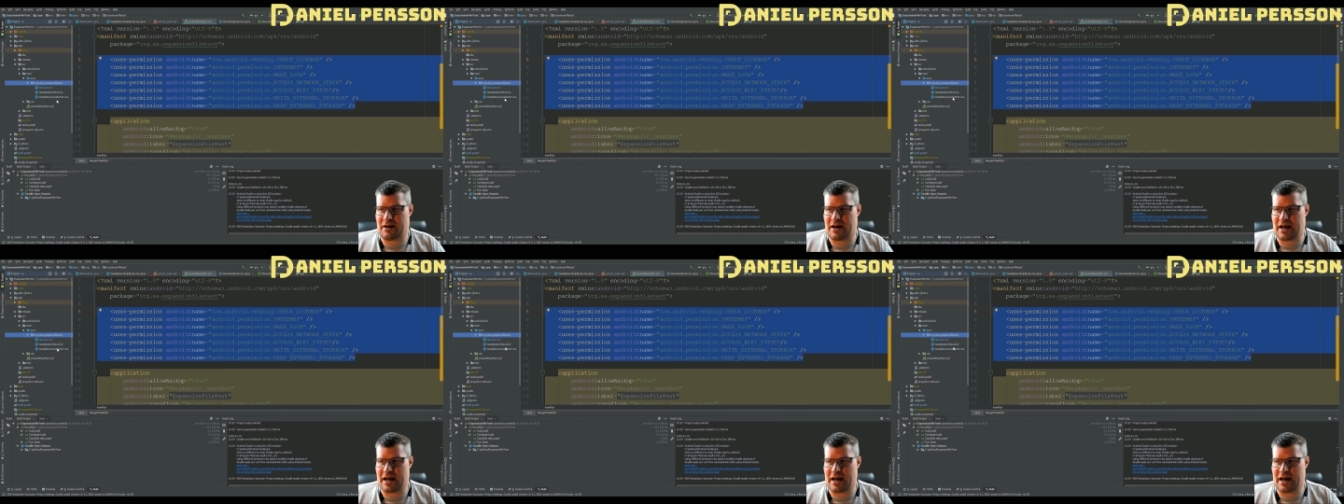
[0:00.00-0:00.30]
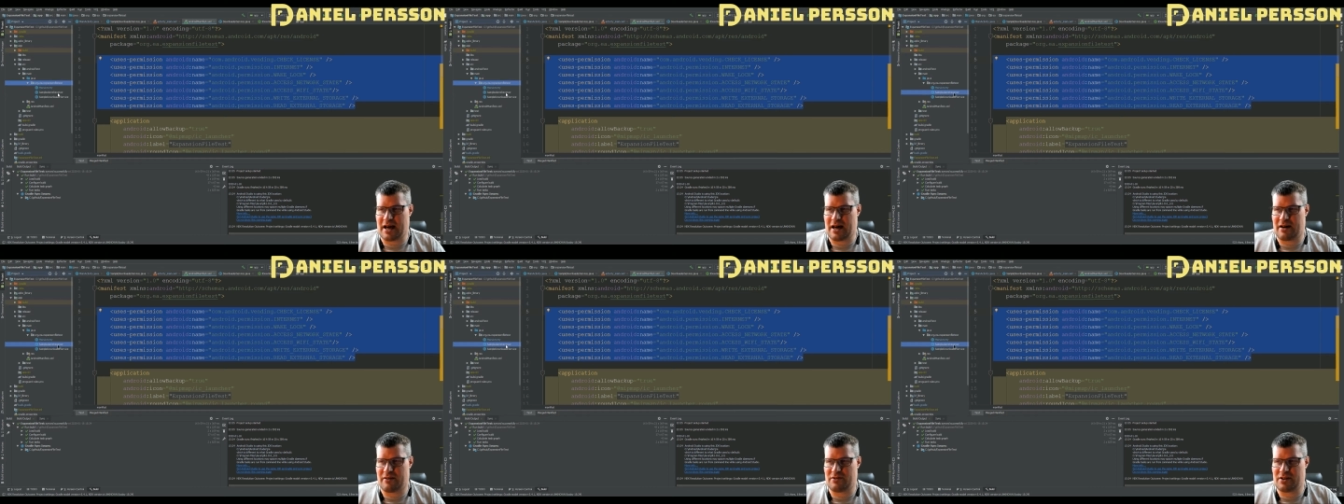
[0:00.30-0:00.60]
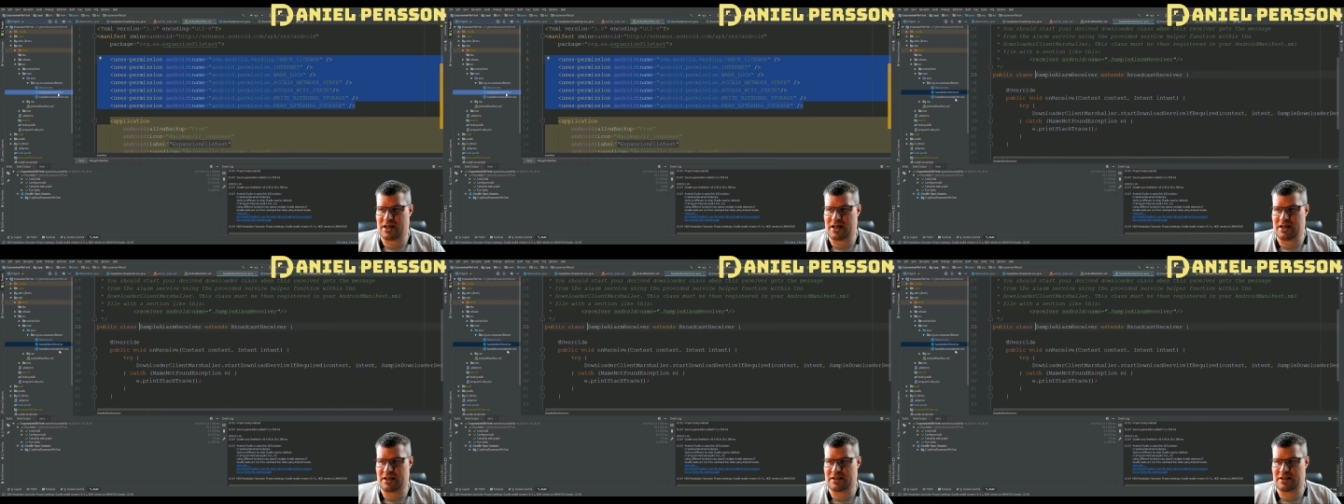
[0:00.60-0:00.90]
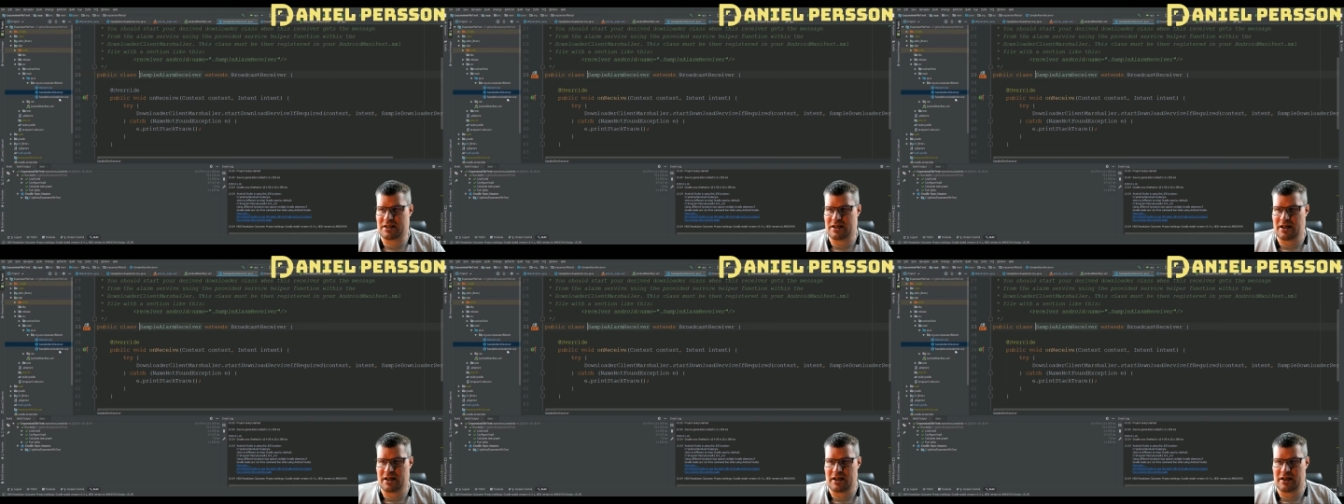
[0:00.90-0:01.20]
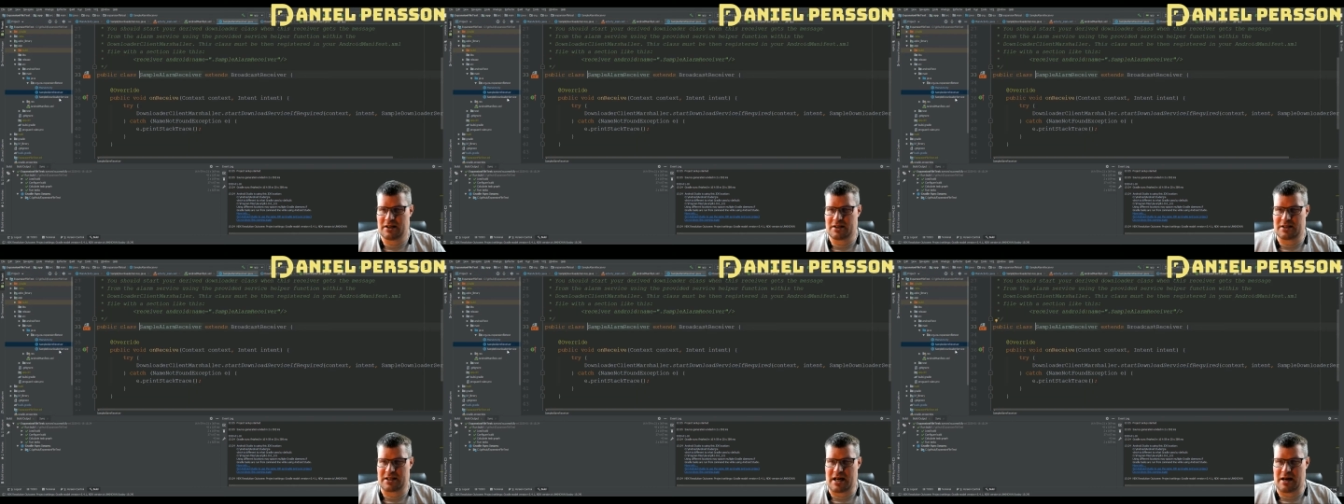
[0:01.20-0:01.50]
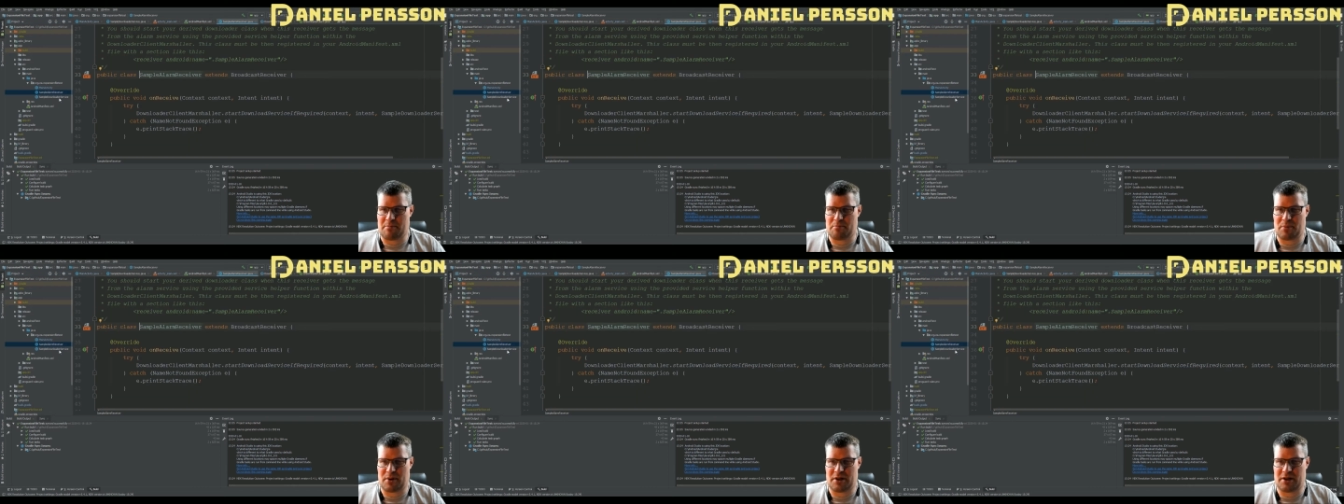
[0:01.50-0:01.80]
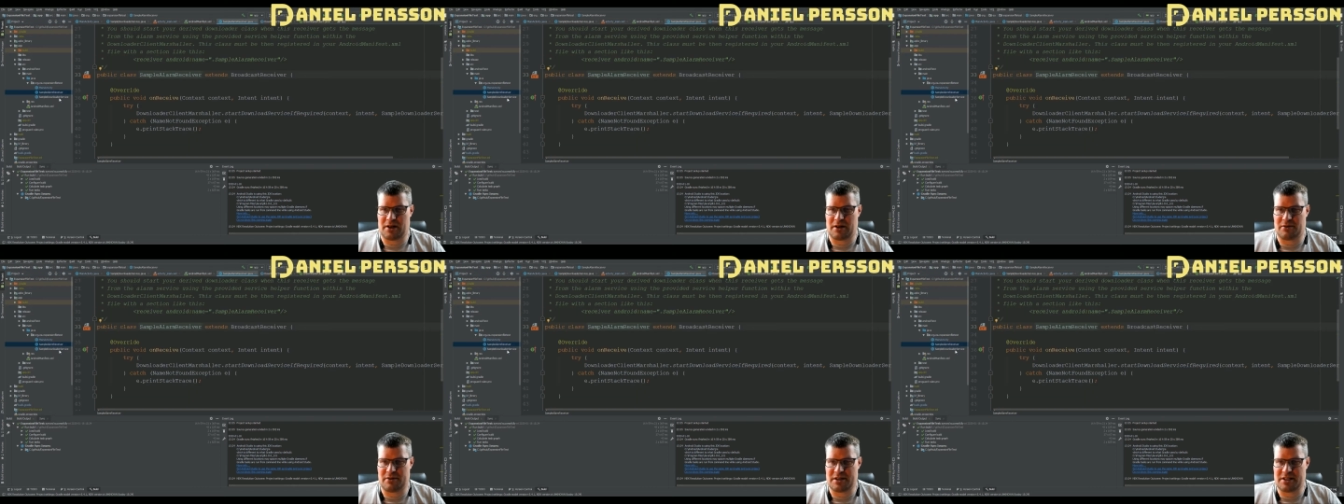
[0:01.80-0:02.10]
I have these
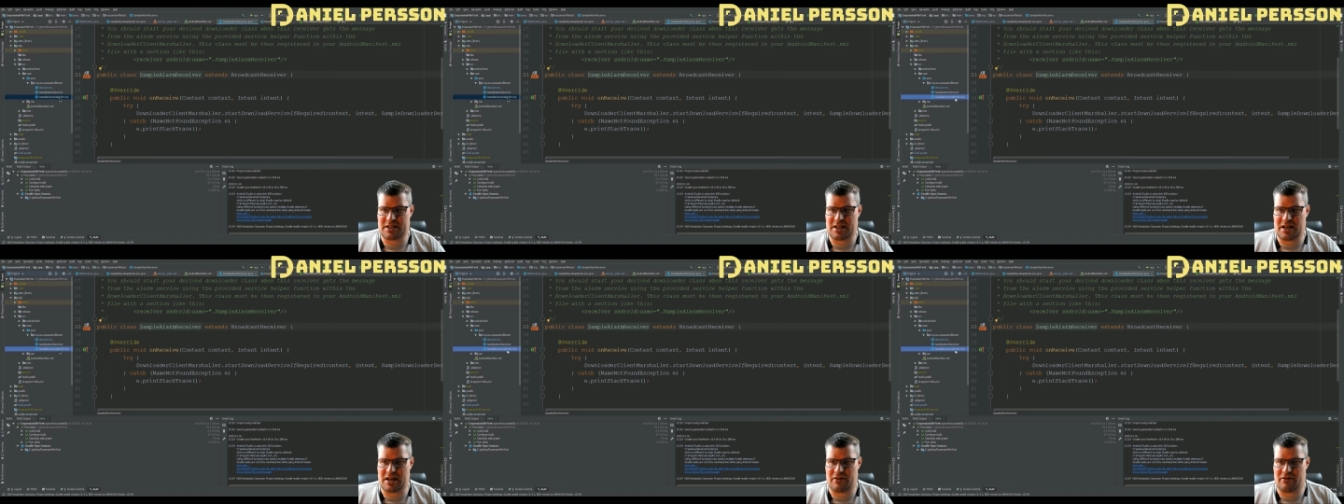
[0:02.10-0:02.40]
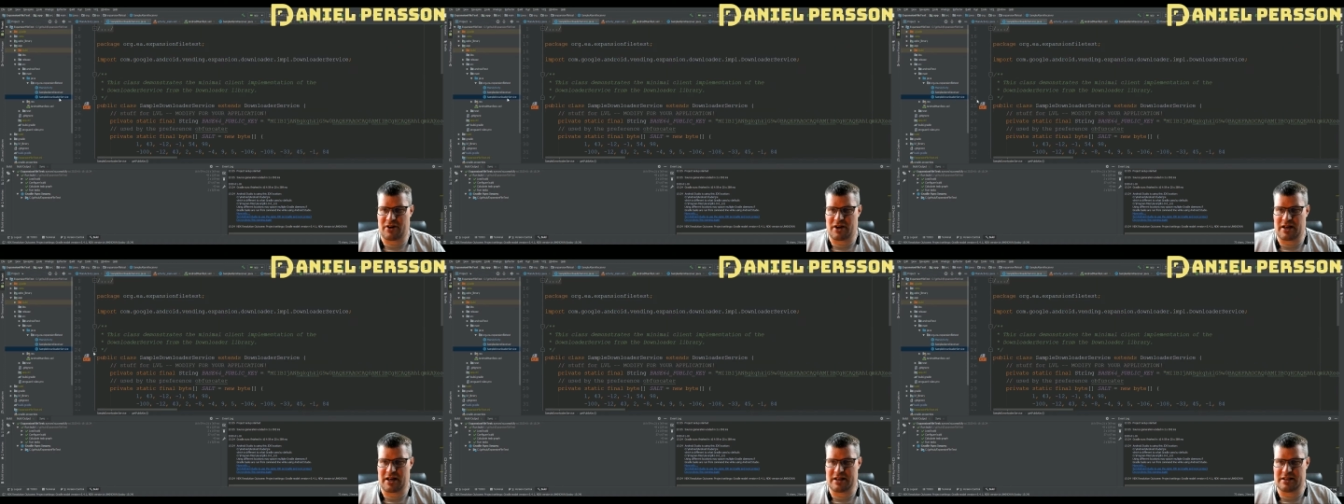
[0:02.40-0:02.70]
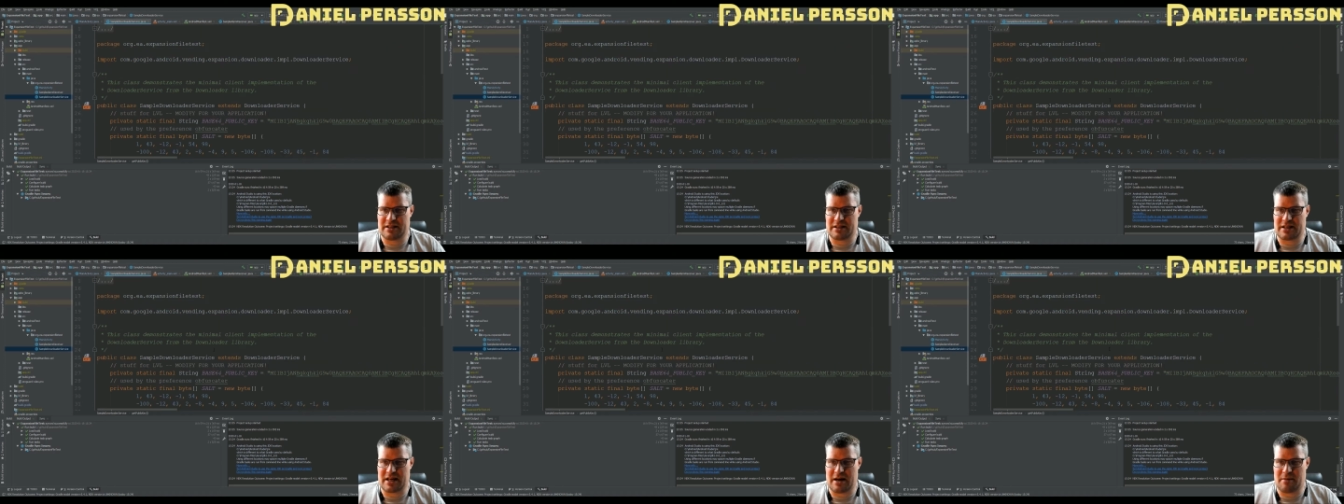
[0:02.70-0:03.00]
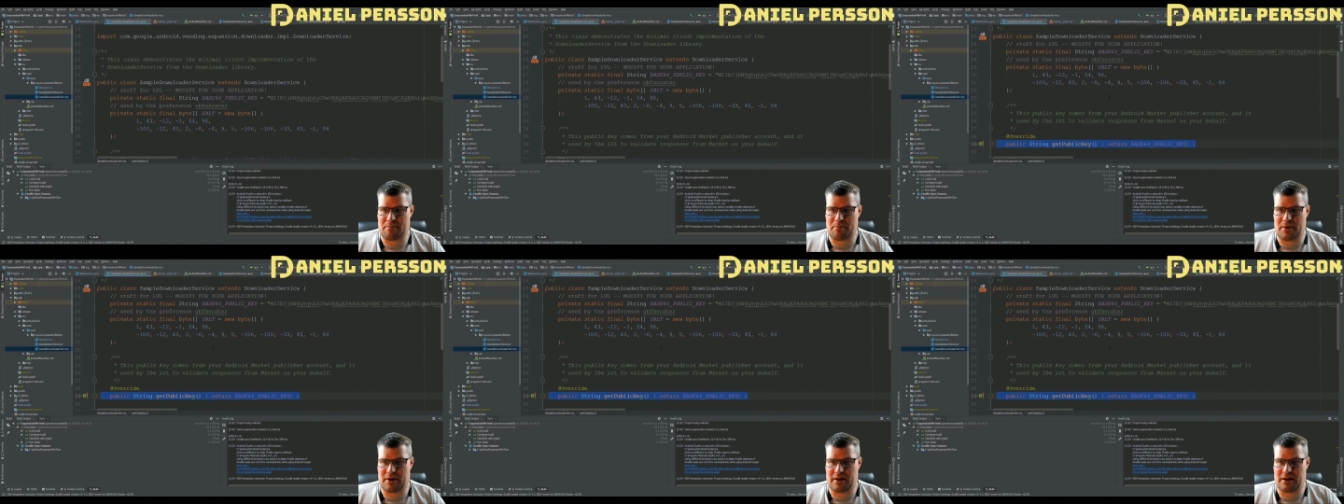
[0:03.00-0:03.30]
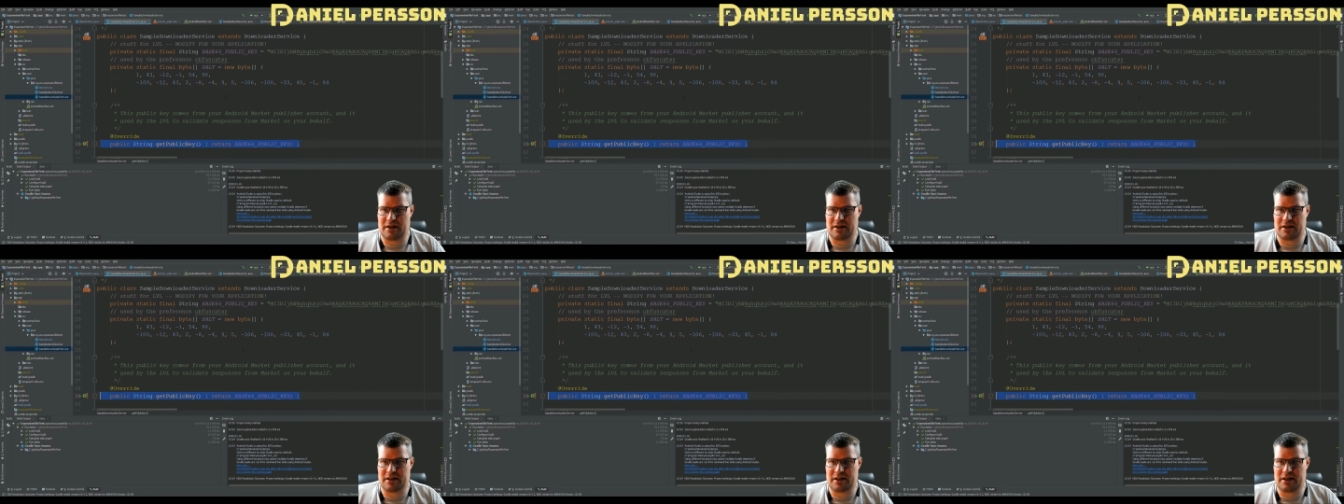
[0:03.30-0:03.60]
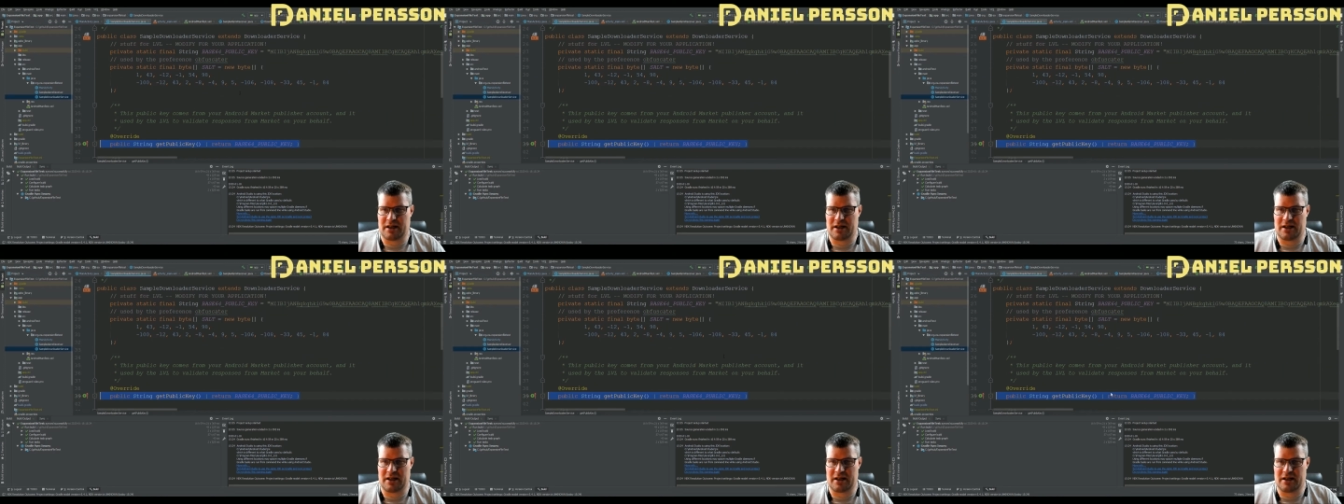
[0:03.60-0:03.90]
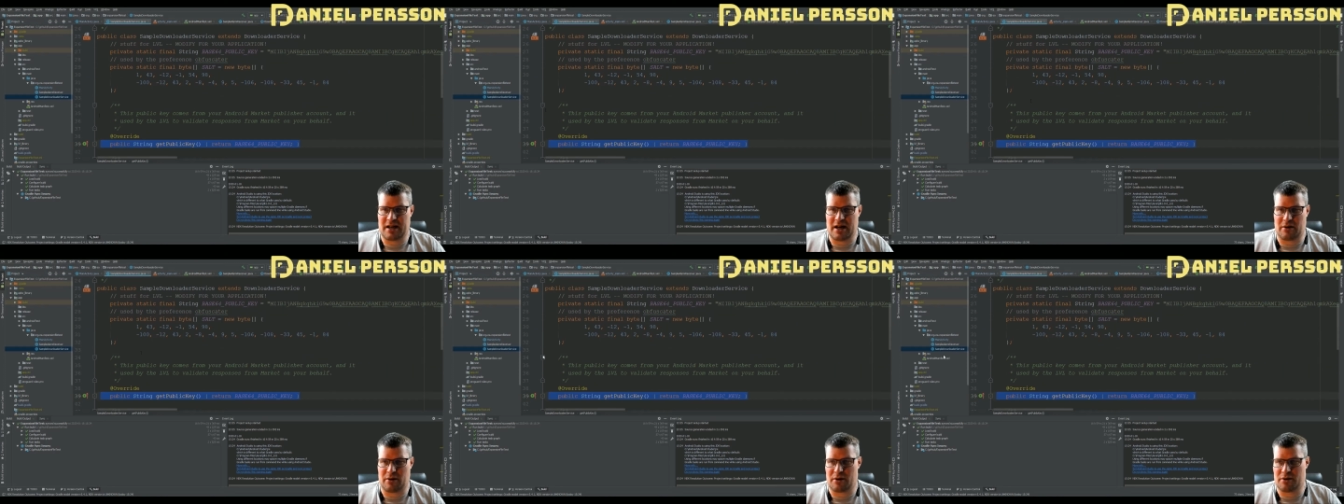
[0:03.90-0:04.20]
sample receiver and sample
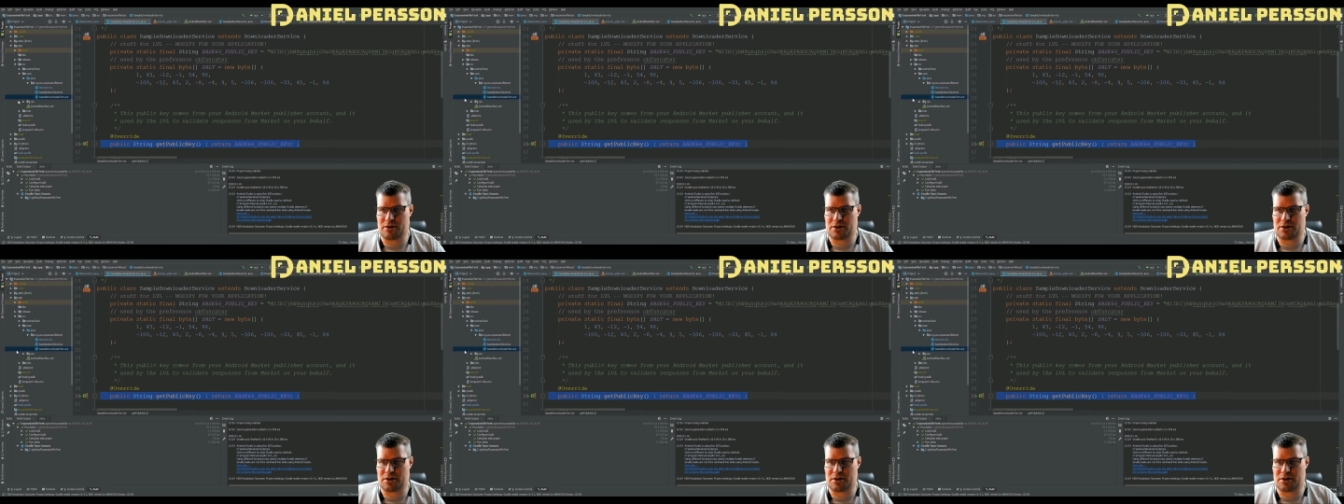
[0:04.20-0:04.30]
uh,